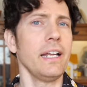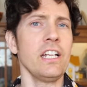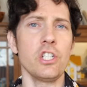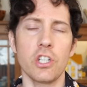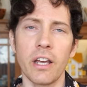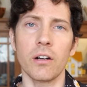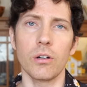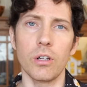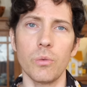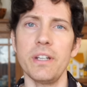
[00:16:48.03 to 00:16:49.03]
In
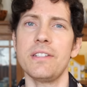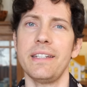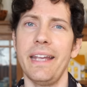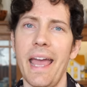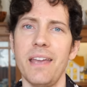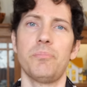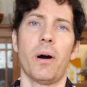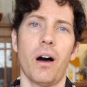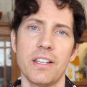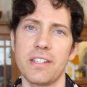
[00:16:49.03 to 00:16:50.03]
general, we see a
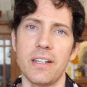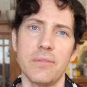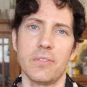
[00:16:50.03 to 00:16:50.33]
positive